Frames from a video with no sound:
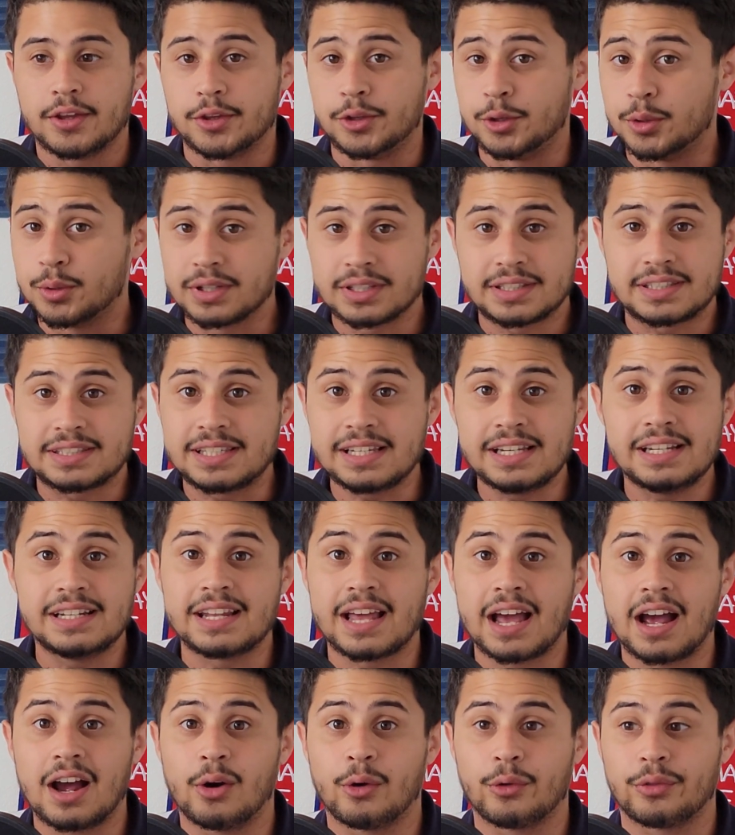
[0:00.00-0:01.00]
You can see
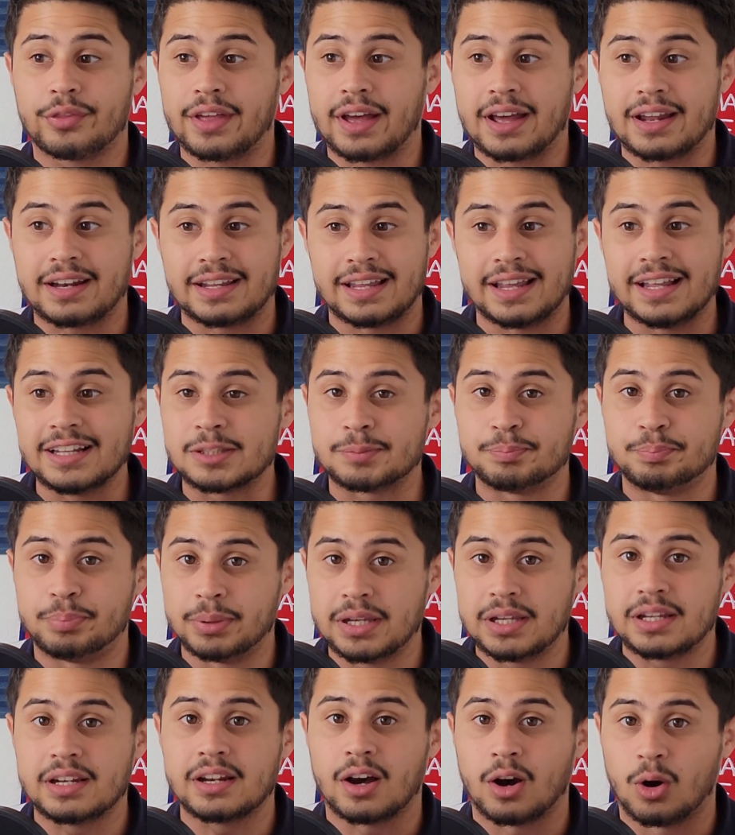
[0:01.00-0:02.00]
now that it's
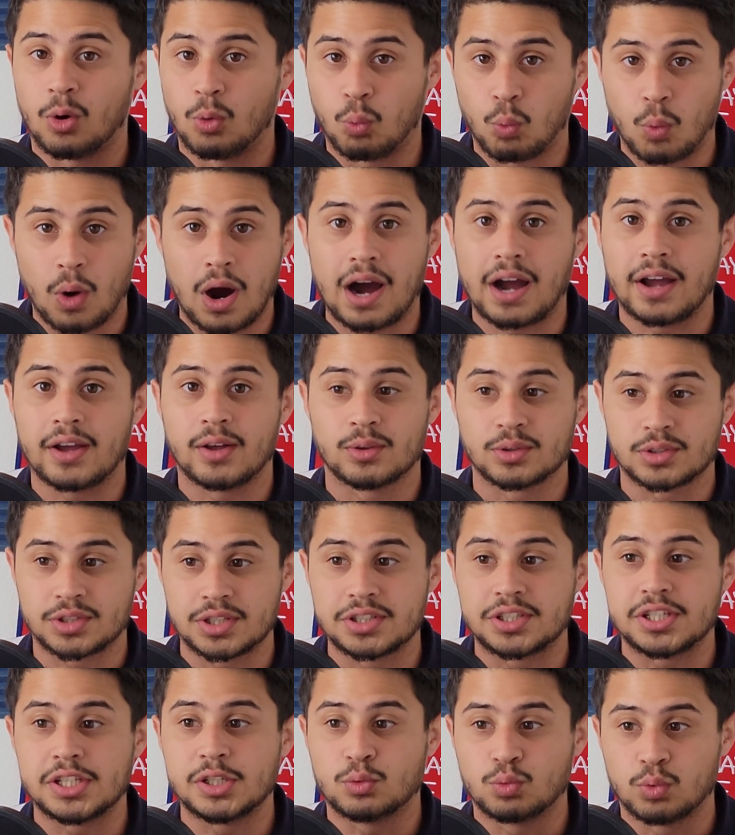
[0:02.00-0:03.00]
been a while
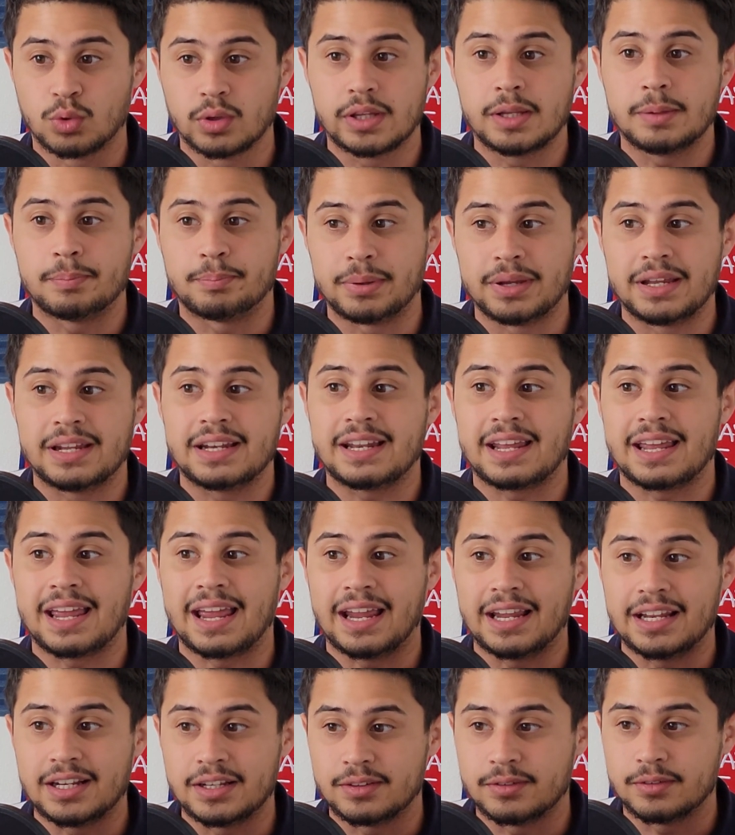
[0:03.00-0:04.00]
since he's really been
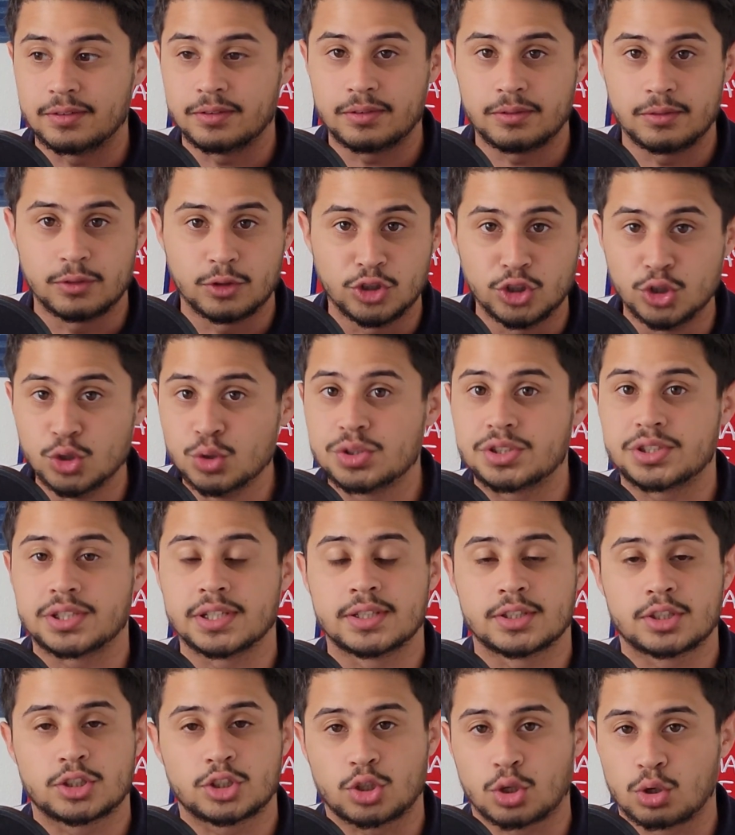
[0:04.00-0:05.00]
a
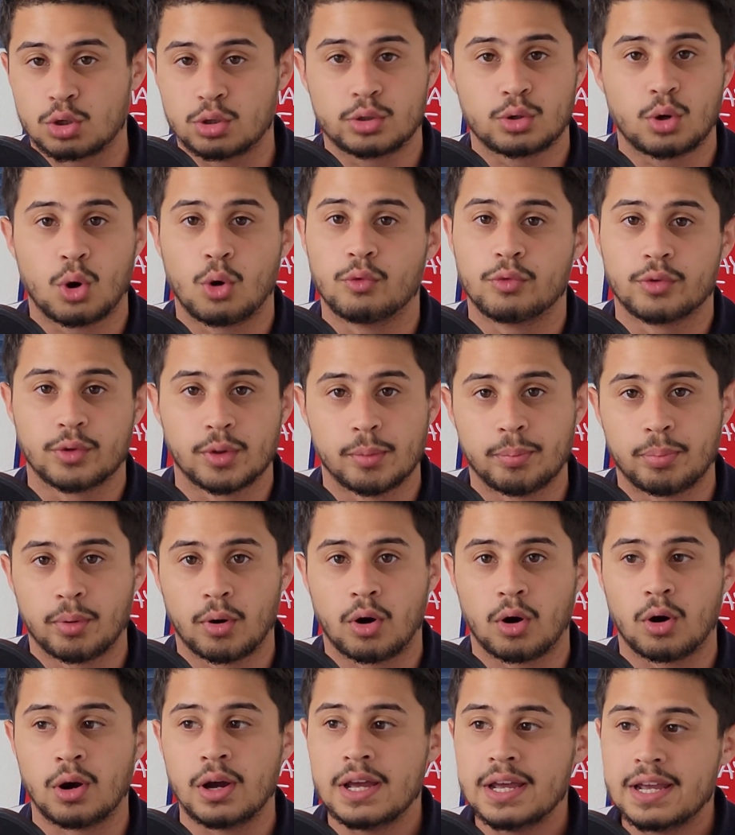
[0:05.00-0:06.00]
nuisance turning over the
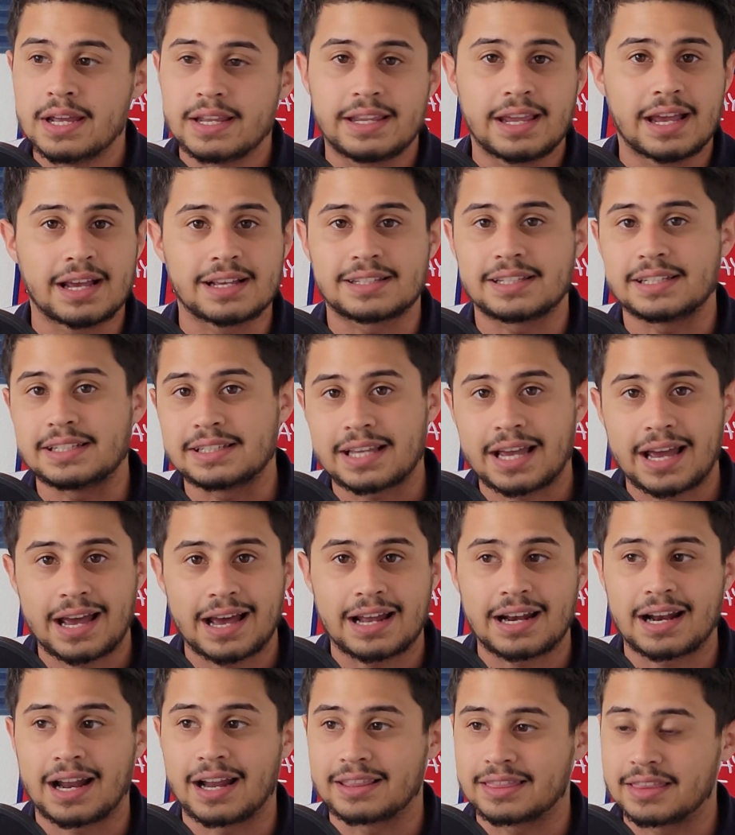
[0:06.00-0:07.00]
ball. Yes, he's
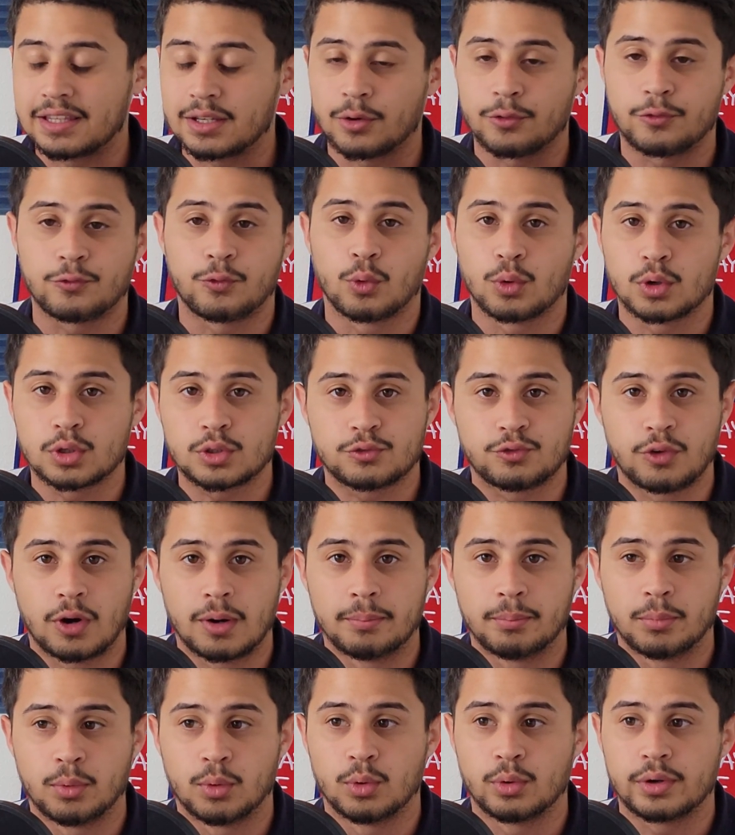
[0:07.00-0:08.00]
had, I think, a forced
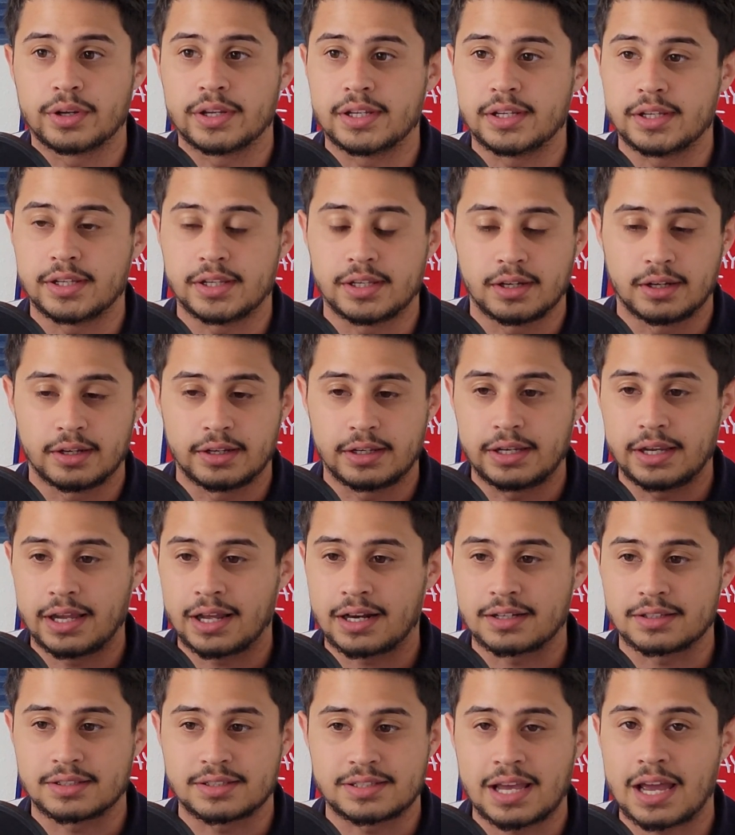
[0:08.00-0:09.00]
fumble. He, he, he,
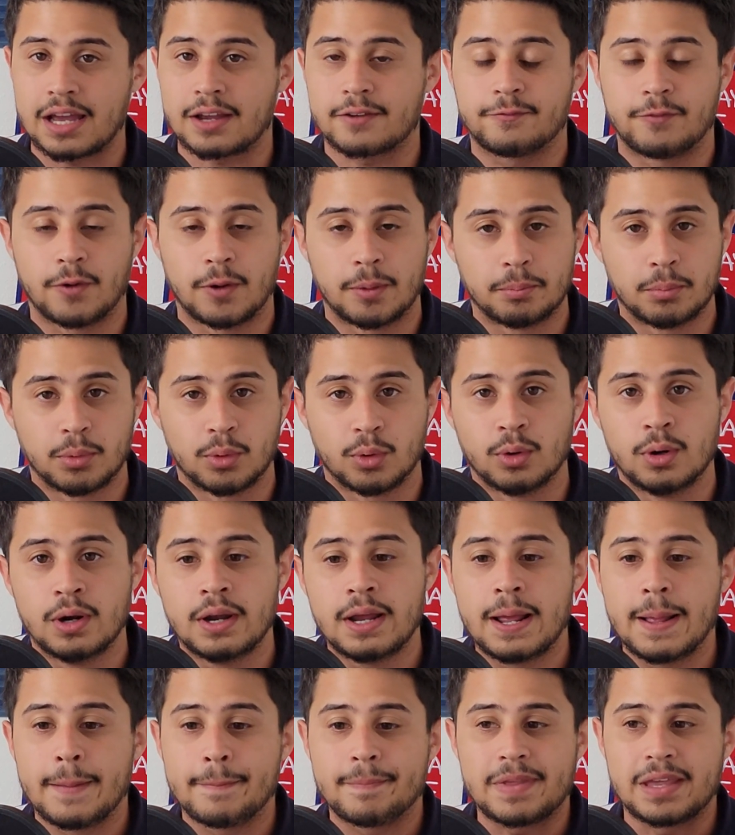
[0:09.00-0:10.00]
had a sack fumble
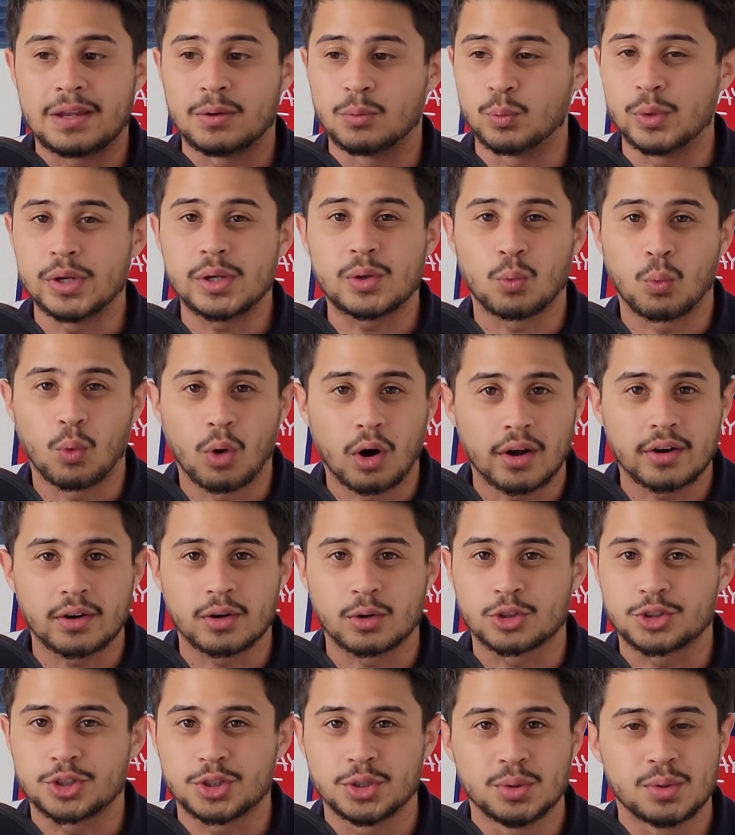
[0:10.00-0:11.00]
in week one
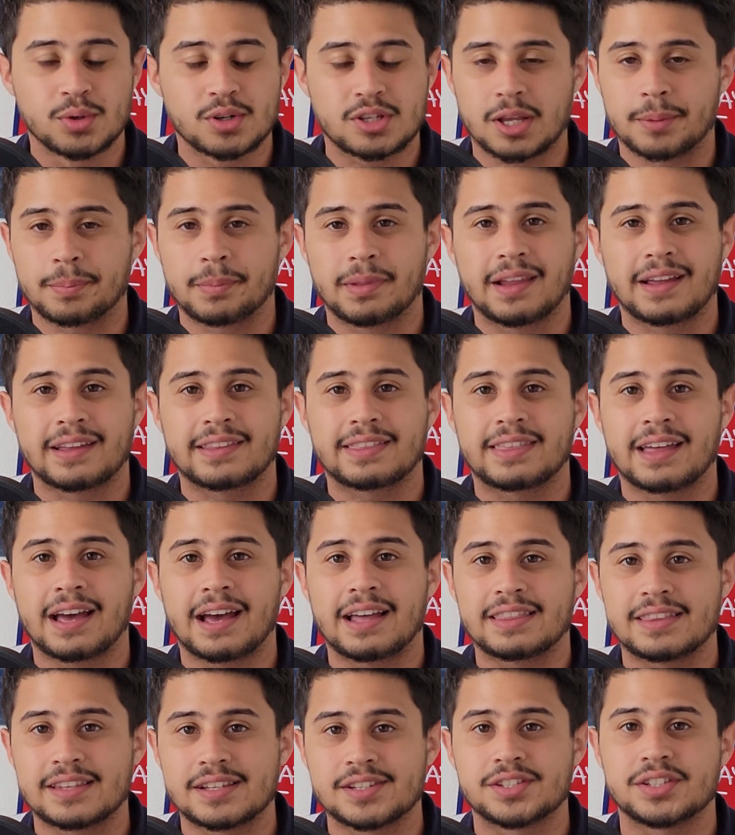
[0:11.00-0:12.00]
or two or something like
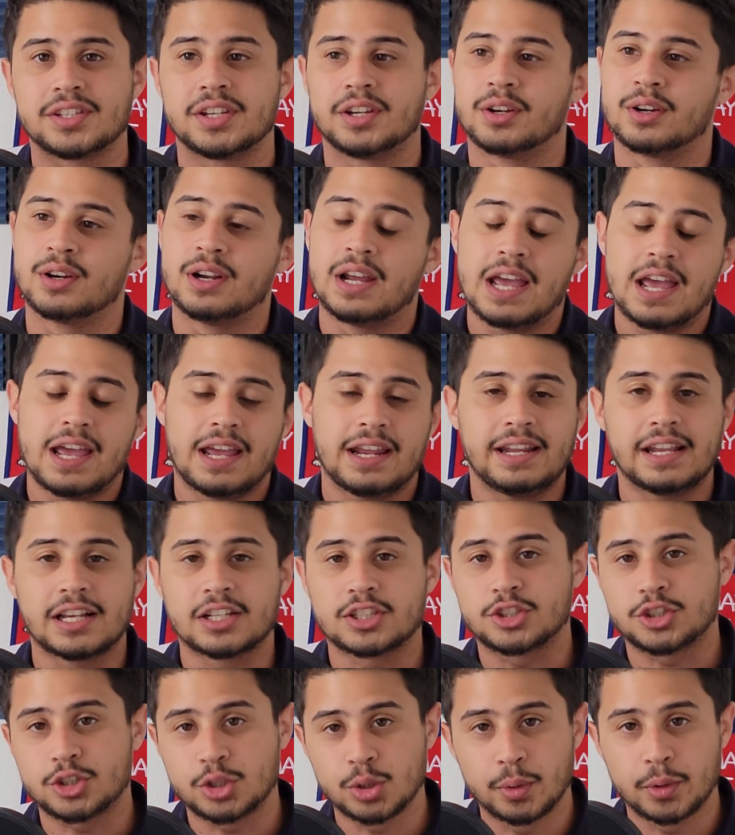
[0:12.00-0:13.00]
that this year. He
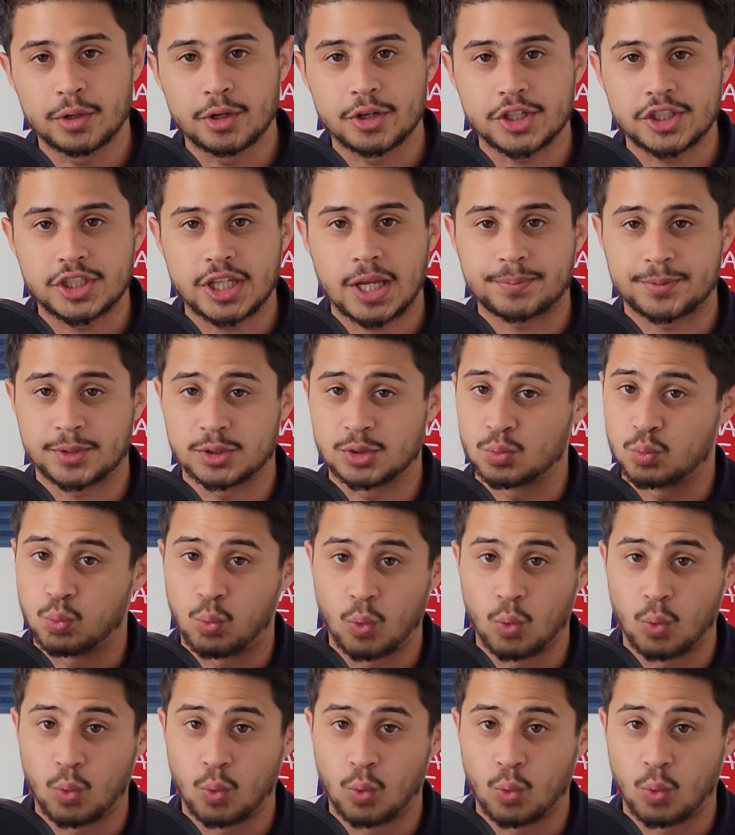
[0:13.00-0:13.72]
has two interceptions.